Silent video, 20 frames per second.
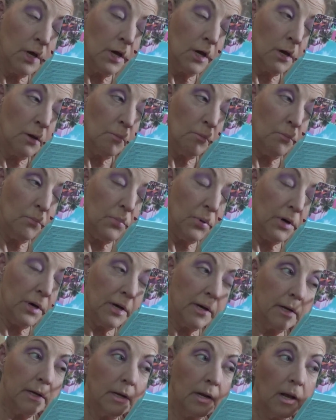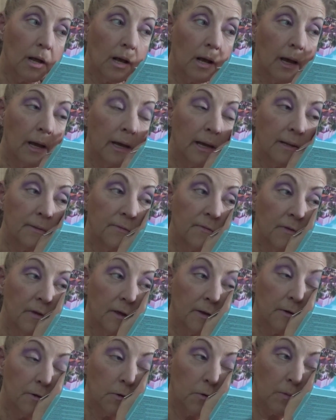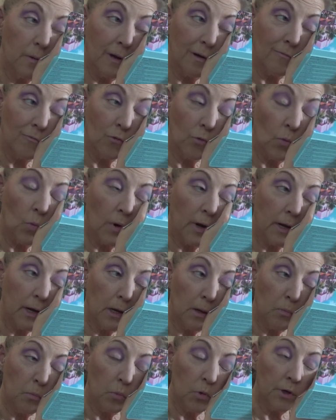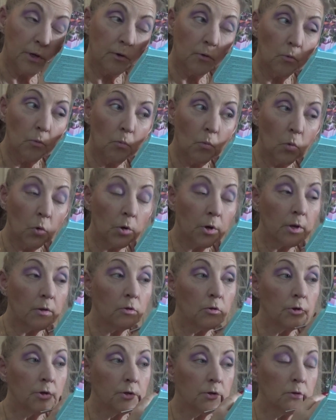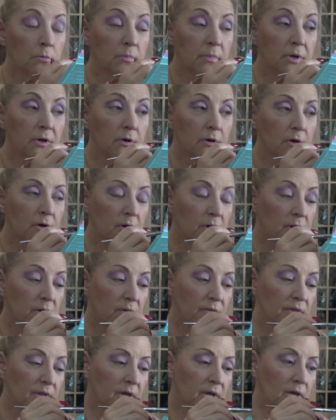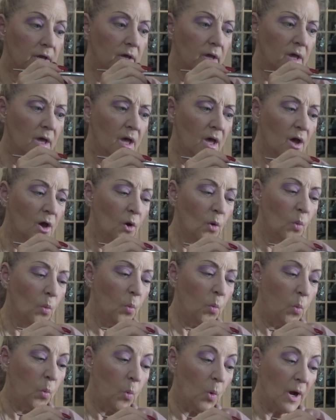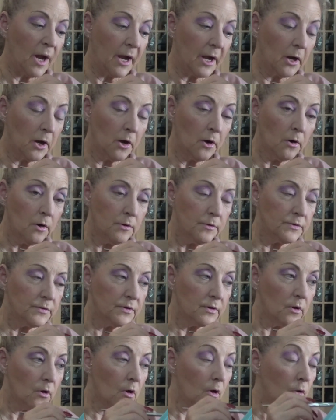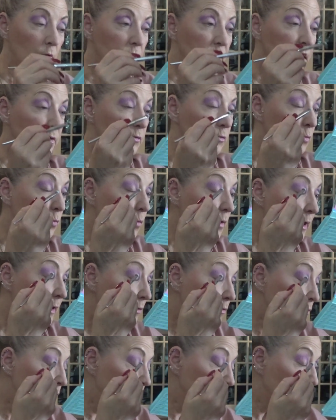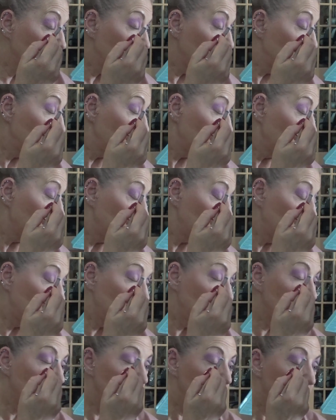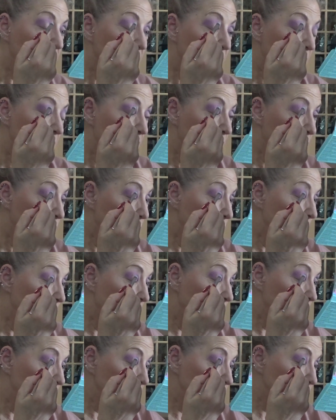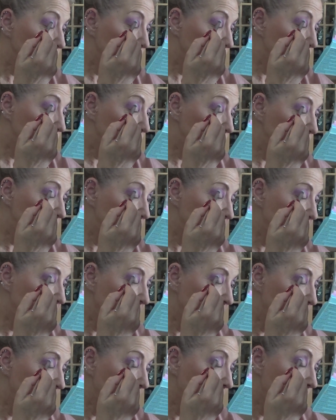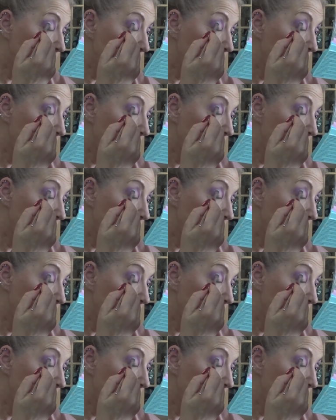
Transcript: but I had said, do you ever wake up one morning, look in the mirror and think, where did all these wrinkles come from? Well, she said